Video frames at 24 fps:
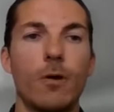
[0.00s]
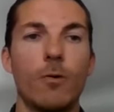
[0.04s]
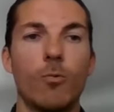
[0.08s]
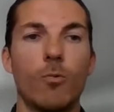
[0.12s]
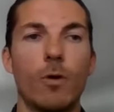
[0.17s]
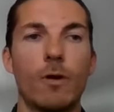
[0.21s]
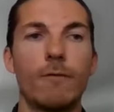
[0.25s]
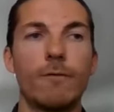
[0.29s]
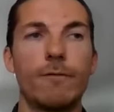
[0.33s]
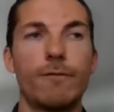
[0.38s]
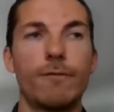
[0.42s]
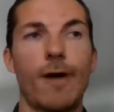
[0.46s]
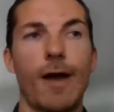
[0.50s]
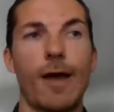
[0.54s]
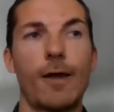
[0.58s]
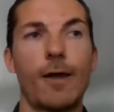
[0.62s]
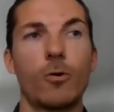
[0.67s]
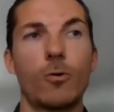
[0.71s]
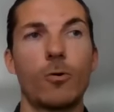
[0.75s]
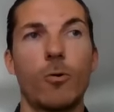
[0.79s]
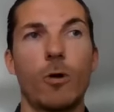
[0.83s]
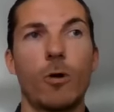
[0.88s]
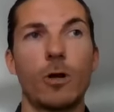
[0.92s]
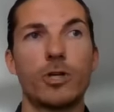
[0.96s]
One
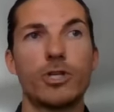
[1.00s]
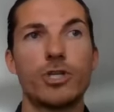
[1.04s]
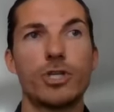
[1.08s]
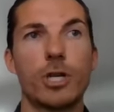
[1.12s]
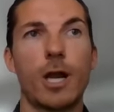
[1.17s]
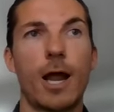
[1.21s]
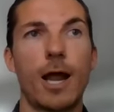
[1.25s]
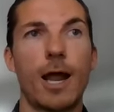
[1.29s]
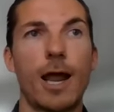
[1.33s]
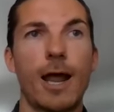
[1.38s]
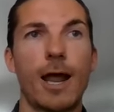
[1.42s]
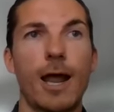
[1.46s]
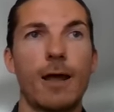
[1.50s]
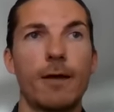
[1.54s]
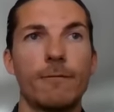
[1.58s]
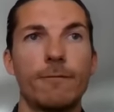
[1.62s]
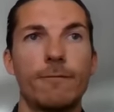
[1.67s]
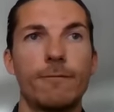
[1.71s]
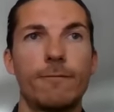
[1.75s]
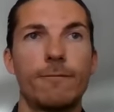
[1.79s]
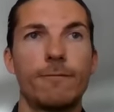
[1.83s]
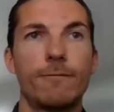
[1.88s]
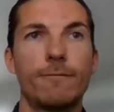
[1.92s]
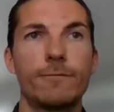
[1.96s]
final question I have,
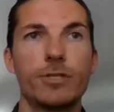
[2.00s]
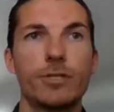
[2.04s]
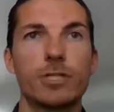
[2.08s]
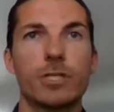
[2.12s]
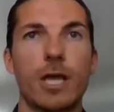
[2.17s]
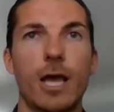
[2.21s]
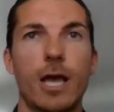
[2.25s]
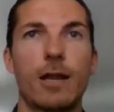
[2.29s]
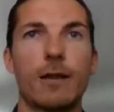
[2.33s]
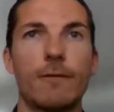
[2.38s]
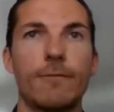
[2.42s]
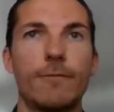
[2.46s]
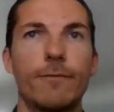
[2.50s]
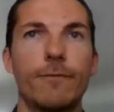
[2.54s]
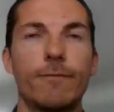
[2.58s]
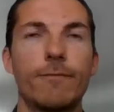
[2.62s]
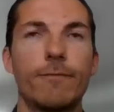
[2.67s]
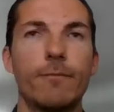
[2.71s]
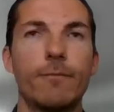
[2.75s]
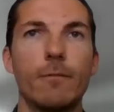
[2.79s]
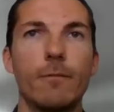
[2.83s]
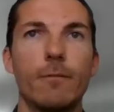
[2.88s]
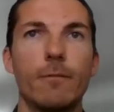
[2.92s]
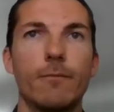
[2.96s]
just kind of
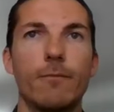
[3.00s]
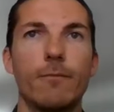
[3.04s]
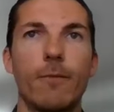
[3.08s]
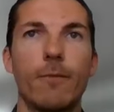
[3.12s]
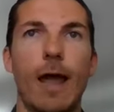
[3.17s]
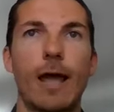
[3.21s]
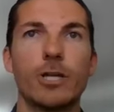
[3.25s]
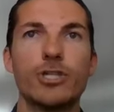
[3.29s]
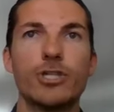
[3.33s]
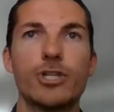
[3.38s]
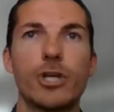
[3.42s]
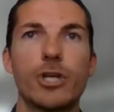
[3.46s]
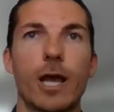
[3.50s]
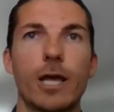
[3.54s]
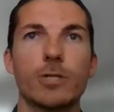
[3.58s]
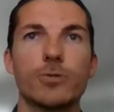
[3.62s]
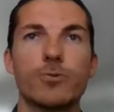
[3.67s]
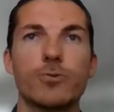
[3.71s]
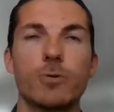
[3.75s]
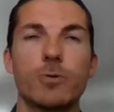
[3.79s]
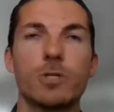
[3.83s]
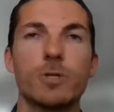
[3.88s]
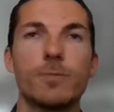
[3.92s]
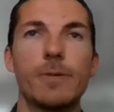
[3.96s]
as you guys
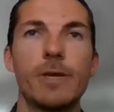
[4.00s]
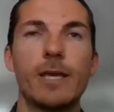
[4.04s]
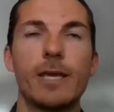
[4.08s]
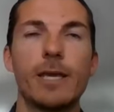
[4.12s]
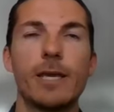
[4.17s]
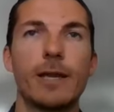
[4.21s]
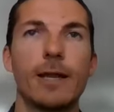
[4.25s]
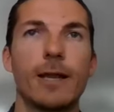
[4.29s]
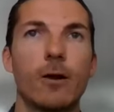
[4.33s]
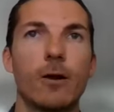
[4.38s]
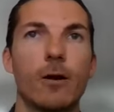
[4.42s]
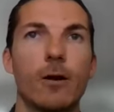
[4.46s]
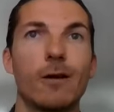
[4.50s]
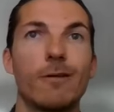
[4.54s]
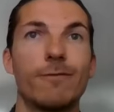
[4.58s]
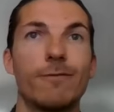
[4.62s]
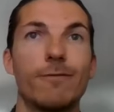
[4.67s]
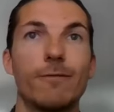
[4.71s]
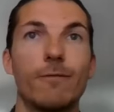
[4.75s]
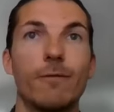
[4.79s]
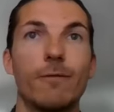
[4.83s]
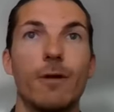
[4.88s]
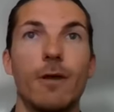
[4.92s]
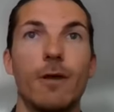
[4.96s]
were speaking here,
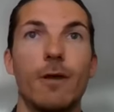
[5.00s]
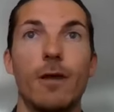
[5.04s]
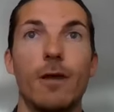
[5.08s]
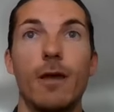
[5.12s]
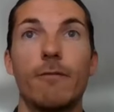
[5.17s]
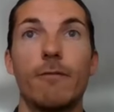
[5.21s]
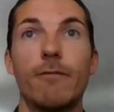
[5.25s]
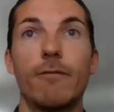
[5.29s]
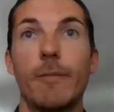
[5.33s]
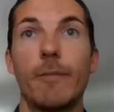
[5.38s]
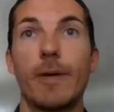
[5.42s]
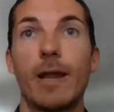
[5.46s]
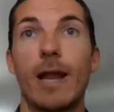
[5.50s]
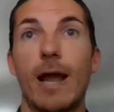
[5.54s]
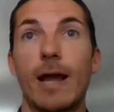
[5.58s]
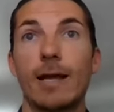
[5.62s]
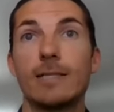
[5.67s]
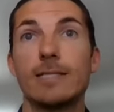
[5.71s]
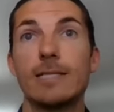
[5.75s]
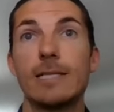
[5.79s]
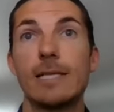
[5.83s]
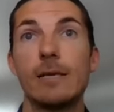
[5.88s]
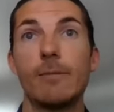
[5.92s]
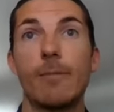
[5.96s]
if I'm an
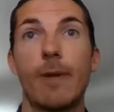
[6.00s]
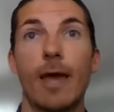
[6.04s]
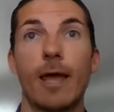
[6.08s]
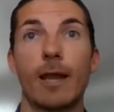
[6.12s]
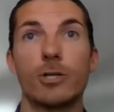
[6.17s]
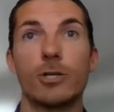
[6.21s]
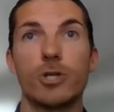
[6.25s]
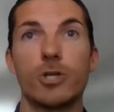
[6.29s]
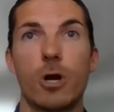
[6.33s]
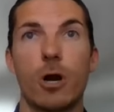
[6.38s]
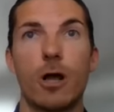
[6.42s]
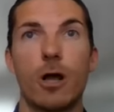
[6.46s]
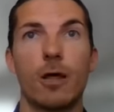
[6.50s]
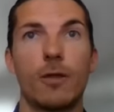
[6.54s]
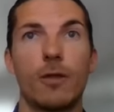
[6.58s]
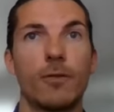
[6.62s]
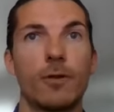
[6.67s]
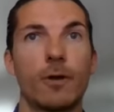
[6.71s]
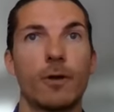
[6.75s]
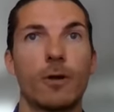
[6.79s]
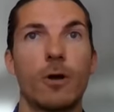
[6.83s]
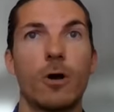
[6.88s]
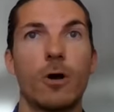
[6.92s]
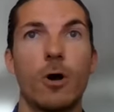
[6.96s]
IT manager on
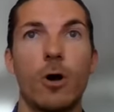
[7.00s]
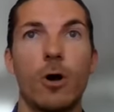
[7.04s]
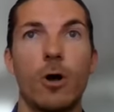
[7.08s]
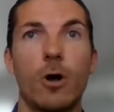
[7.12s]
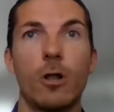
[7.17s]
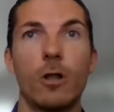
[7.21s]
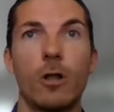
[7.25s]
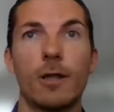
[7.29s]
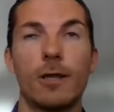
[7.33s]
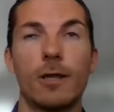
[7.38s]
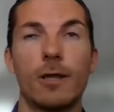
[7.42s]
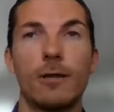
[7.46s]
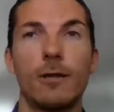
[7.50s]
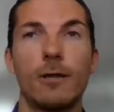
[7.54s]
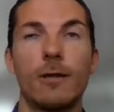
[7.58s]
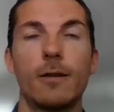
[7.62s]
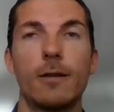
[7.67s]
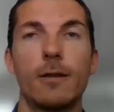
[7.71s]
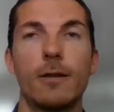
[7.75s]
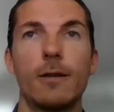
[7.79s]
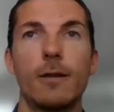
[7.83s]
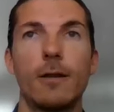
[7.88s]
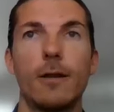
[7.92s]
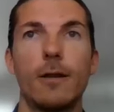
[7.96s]
the call and
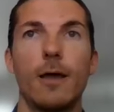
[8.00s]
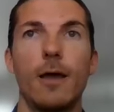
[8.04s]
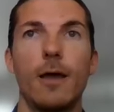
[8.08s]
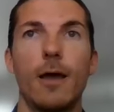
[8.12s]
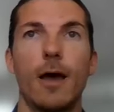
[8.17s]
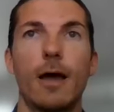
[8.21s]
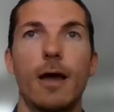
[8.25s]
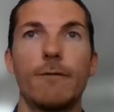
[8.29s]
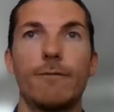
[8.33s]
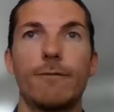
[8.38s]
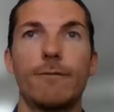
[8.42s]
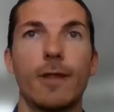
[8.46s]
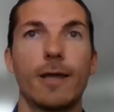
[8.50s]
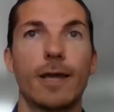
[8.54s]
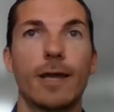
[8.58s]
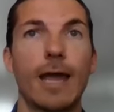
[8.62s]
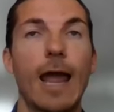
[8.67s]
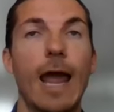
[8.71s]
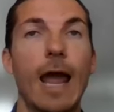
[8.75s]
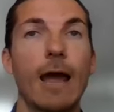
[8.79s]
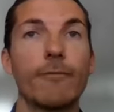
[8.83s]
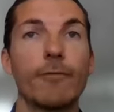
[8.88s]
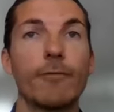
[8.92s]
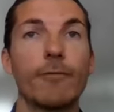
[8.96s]
I feel like I
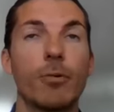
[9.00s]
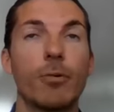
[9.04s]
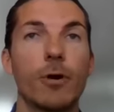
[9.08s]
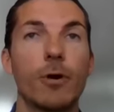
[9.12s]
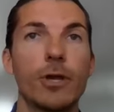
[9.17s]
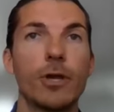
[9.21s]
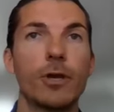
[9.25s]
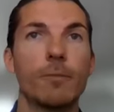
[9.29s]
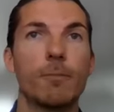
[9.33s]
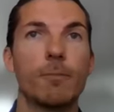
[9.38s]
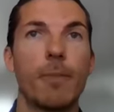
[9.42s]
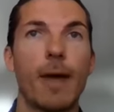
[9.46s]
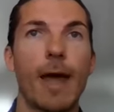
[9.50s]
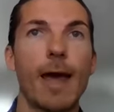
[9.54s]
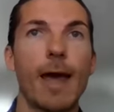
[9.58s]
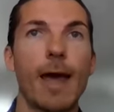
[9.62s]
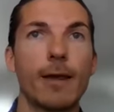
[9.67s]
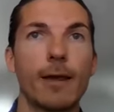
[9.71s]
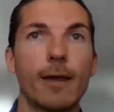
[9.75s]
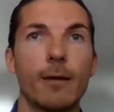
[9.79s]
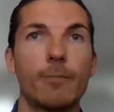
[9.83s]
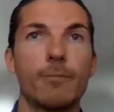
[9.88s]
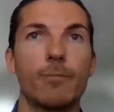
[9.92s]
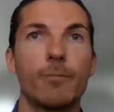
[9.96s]
have a pretty good
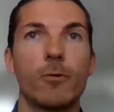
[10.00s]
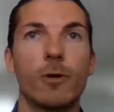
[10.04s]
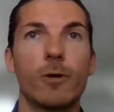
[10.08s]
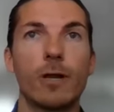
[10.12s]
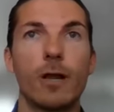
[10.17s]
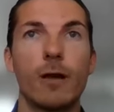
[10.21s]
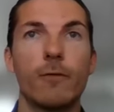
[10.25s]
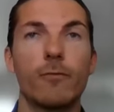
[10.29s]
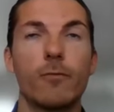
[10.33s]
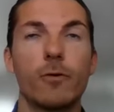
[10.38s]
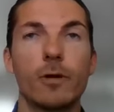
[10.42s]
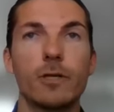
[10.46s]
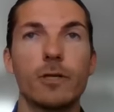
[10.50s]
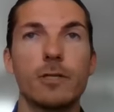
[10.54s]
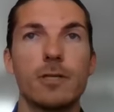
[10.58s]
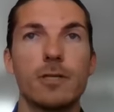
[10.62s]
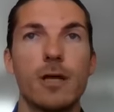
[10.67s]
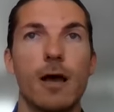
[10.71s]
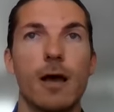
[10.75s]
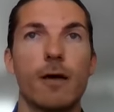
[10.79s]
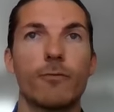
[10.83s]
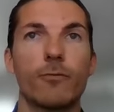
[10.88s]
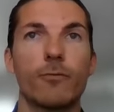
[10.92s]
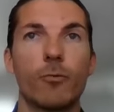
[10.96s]
backup and recovery
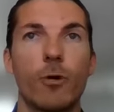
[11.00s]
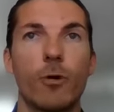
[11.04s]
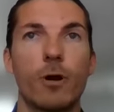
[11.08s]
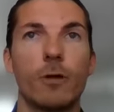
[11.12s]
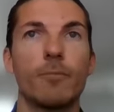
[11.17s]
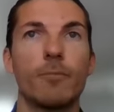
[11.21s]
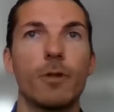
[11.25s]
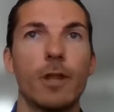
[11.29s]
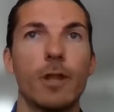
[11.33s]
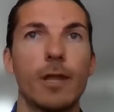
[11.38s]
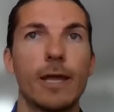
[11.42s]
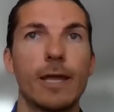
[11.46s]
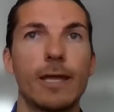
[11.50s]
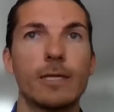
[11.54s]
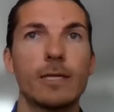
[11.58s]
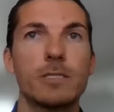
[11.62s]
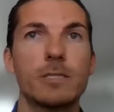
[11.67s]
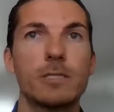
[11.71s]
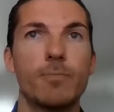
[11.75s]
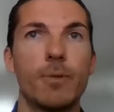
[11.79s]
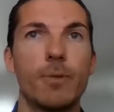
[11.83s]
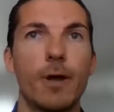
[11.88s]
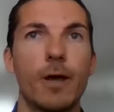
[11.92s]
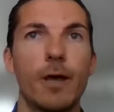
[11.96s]
software in
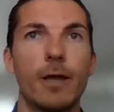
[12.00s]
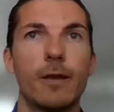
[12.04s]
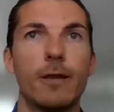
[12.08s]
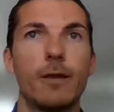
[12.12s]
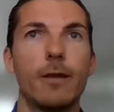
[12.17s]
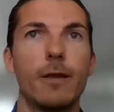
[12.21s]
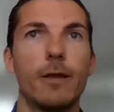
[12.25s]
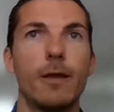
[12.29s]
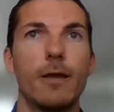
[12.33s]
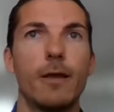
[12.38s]
place, but